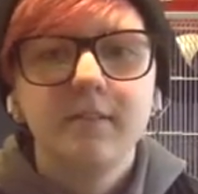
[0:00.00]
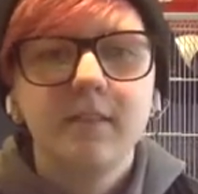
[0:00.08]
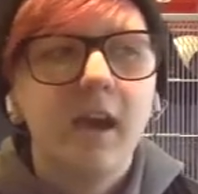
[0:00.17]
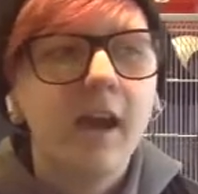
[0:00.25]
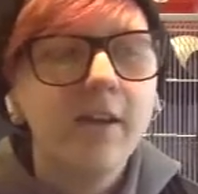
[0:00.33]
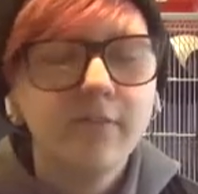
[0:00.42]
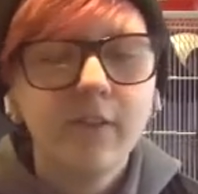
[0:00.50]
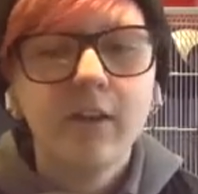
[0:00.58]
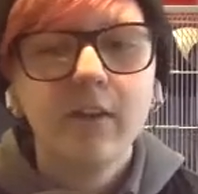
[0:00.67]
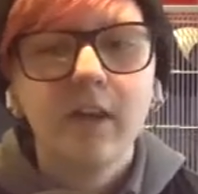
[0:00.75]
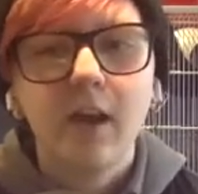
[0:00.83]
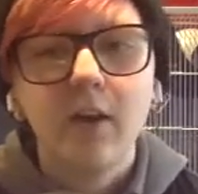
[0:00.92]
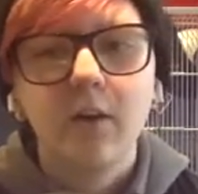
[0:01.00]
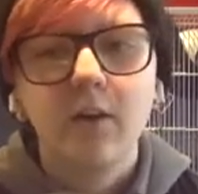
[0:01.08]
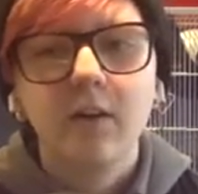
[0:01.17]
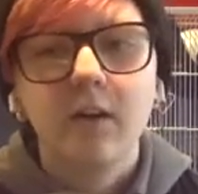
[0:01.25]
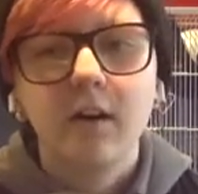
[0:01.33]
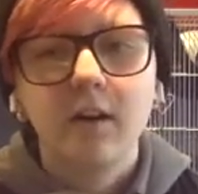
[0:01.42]
I found out
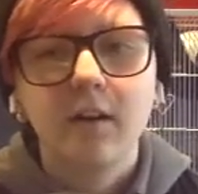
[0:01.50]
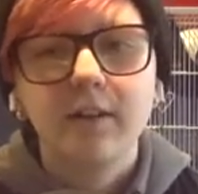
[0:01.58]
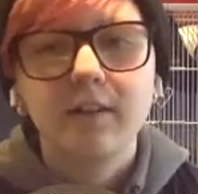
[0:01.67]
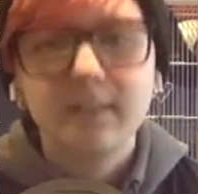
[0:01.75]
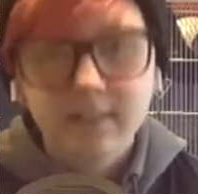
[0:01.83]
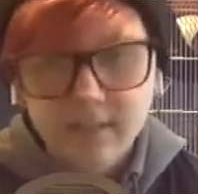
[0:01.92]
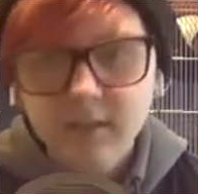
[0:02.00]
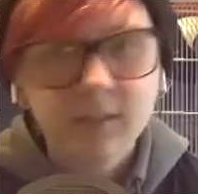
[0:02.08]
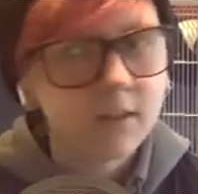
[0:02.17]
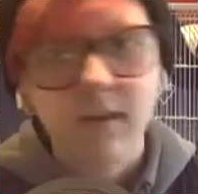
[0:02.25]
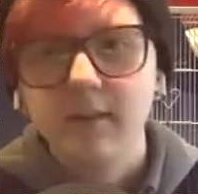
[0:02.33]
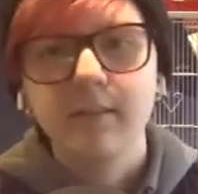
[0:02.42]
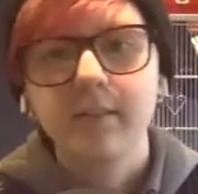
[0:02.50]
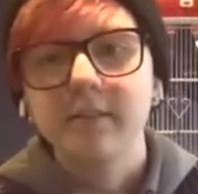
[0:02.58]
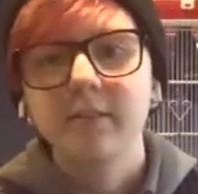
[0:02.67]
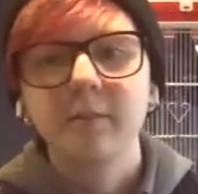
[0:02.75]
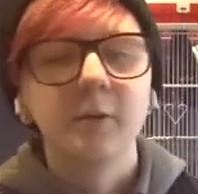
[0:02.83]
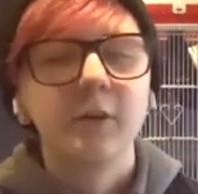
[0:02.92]
on TikTok
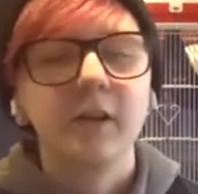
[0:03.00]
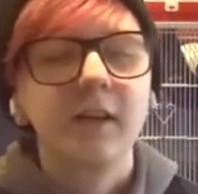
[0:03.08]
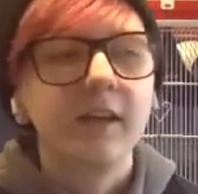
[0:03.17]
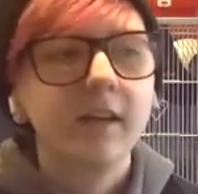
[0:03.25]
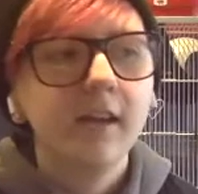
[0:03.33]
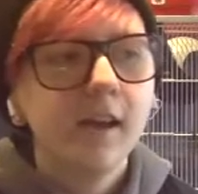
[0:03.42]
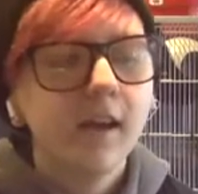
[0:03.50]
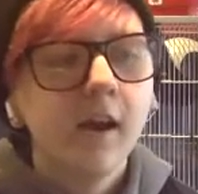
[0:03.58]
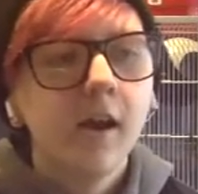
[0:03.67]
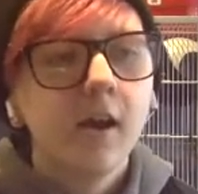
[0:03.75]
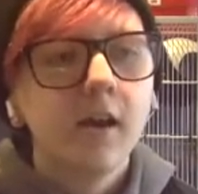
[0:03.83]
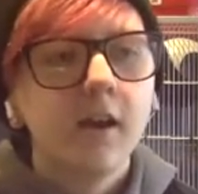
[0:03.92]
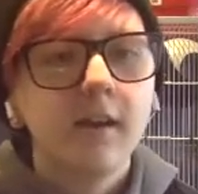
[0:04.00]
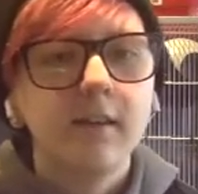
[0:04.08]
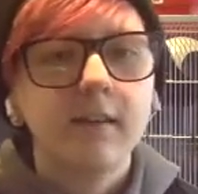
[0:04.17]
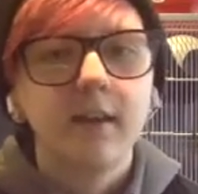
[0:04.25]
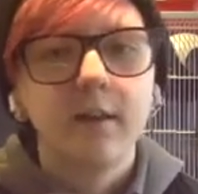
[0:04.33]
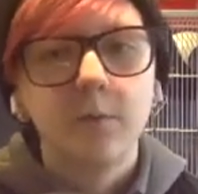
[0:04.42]
this morning because
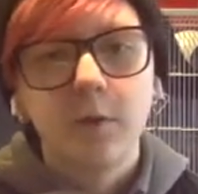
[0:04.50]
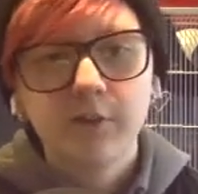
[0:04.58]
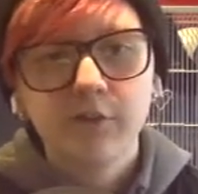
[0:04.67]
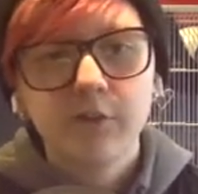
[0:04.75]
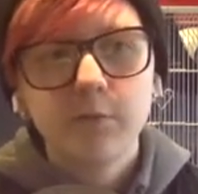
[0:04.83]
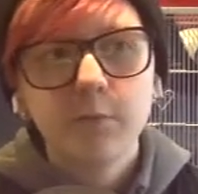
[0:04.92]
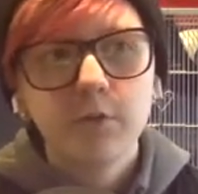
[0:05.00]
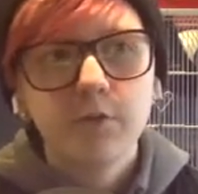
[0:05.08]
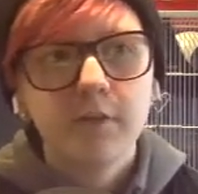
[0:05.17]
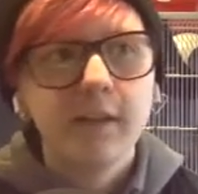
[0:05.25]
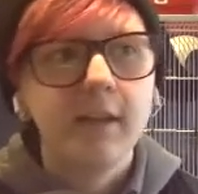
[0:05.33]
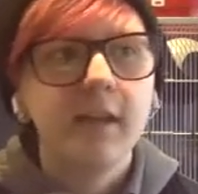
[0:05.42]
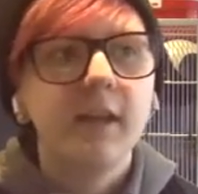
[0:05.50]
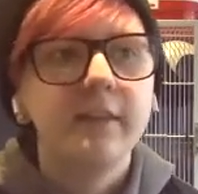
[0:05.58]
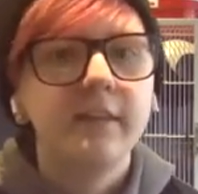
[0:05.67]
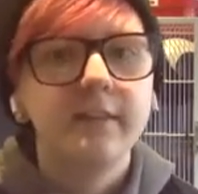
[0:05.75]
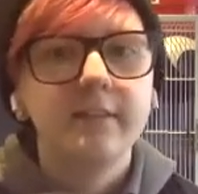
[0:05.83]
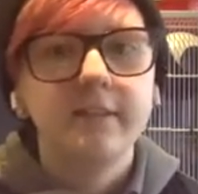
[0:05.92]
I watched the movie and
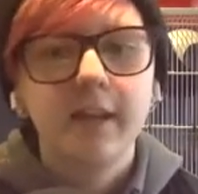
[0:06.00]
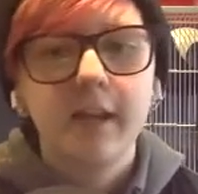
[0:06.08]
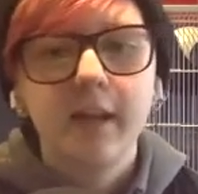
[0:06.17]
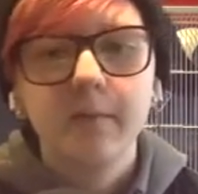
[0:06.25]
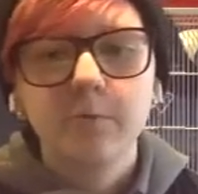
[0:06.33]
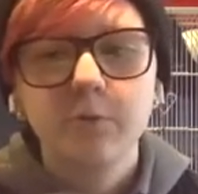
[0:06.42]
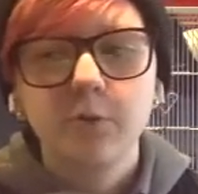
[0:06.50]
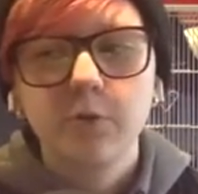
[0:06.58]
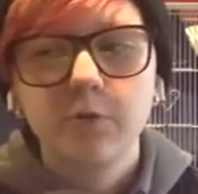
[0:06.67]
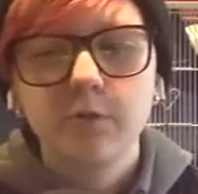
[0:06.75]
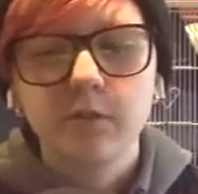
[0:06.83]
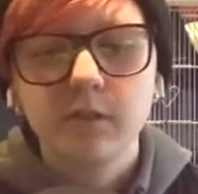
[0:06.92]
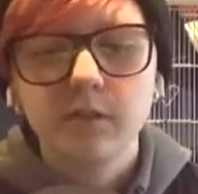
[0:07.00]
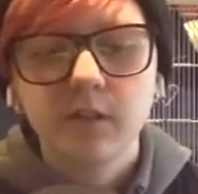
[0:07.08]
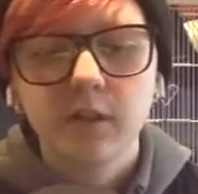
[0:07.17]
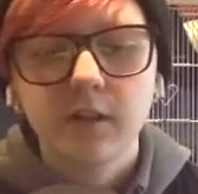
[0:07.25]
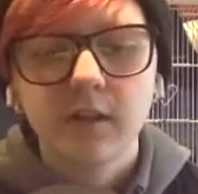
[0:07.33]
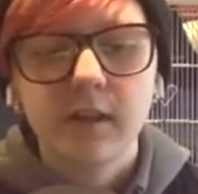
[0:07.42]
then today I'm scrolling through
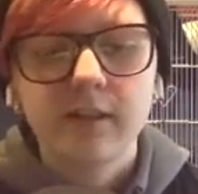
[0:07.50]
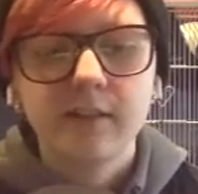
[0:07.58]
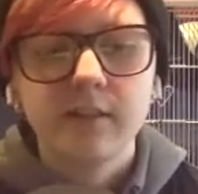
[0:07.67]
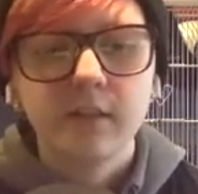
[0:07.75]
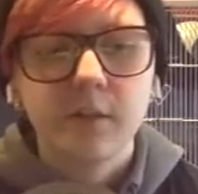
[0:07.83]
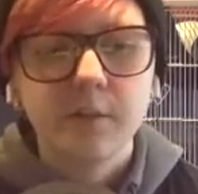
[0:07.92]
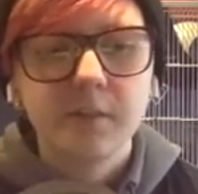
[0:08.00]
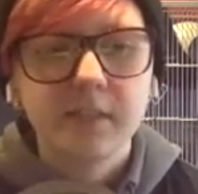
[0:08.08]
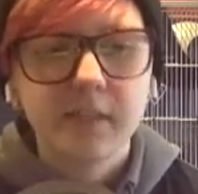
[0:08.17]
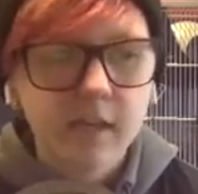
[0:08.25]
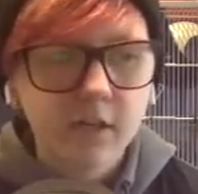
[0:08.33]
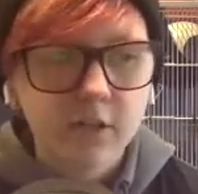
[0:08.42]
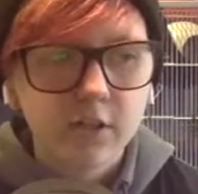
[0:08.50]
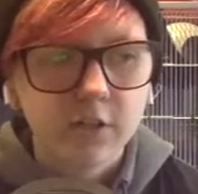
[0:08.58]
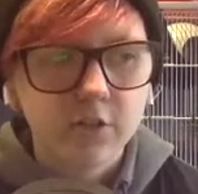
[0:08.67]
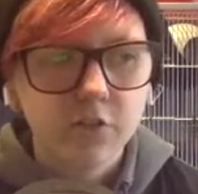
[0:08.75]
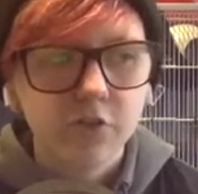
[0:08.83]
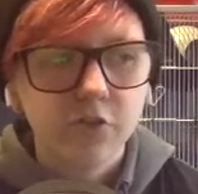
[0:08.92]
TikTok and I see Thomas
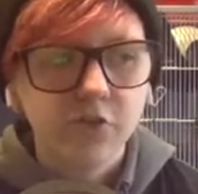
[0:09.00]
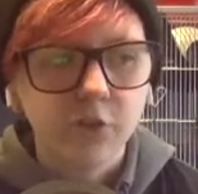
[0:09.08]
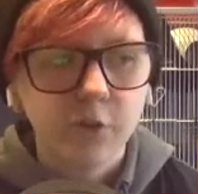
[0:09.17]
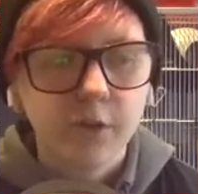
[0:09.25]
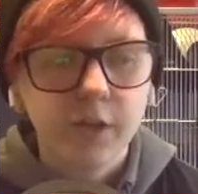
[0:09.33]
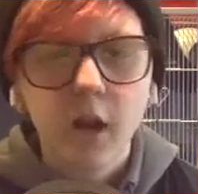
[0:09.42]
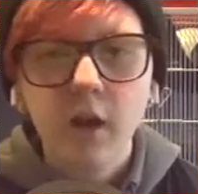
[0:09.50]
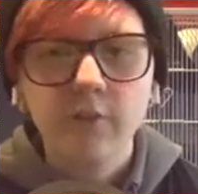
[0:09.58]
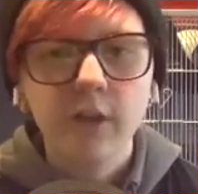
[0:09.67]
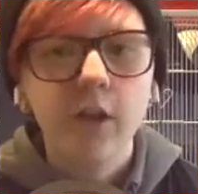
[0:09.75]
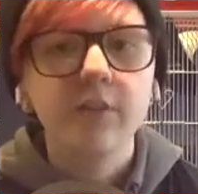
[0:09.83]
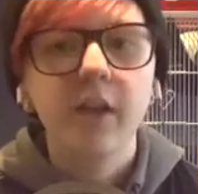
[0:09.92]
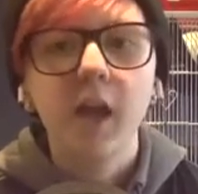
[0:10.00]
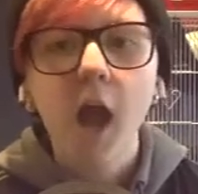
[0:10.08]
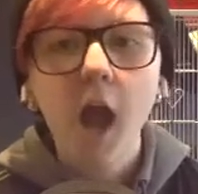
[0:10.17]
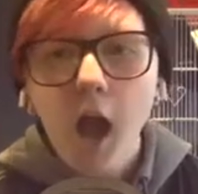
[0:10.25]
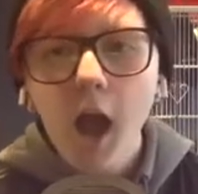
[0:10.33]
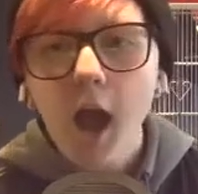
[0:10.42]
Sanders showing it off and I was like,
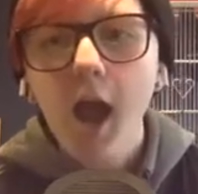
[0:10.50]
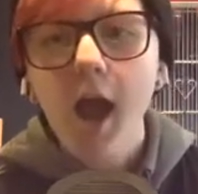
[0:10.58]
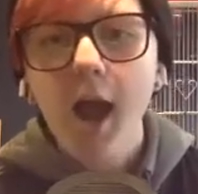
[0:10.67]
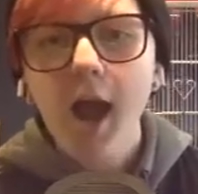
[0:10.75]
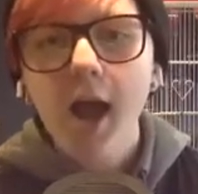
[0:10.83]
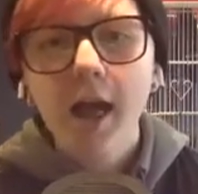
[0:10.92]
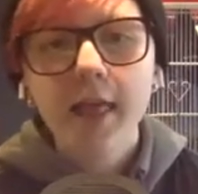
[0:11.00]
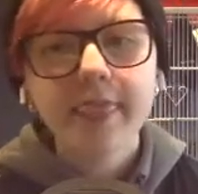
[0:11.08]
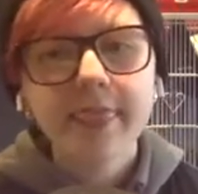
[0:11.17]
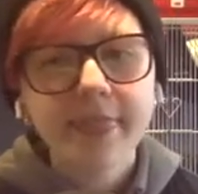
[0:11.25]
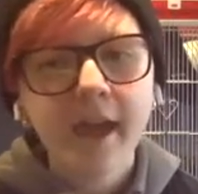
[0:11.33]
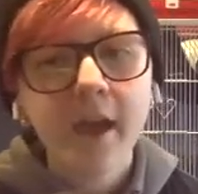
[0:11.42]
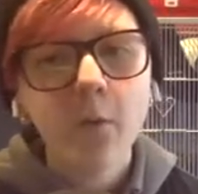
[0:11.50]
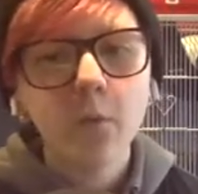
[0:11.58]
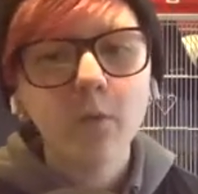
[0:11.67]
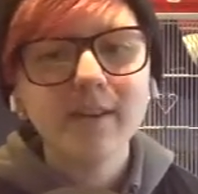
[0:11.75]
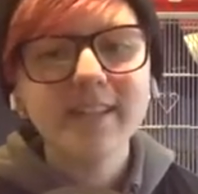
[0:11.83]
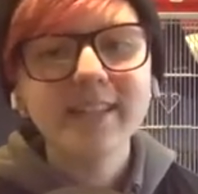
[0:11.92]
ah, that
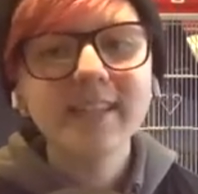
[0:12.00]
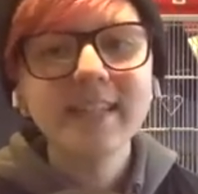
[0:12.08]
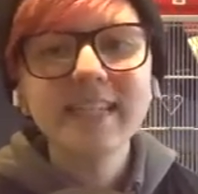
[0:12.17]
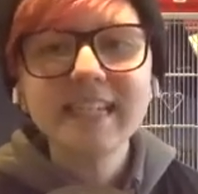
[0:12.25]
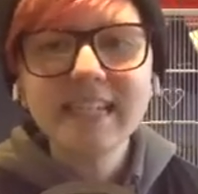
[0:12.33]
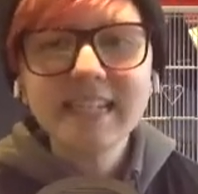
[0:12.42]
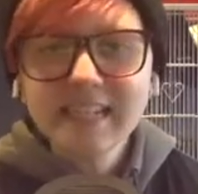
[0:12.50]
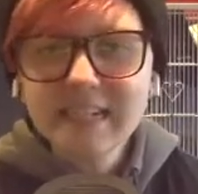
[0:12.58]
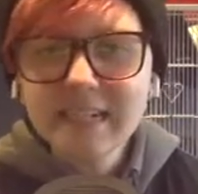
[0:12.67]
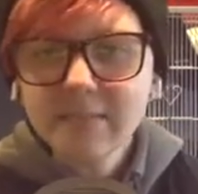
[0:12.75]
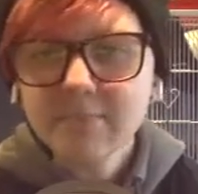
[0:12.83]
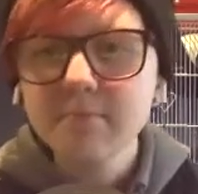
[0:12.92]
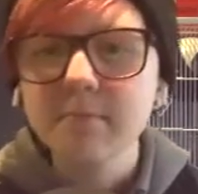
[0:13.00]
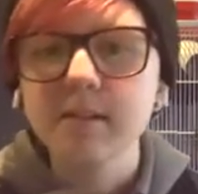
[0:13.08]
was him.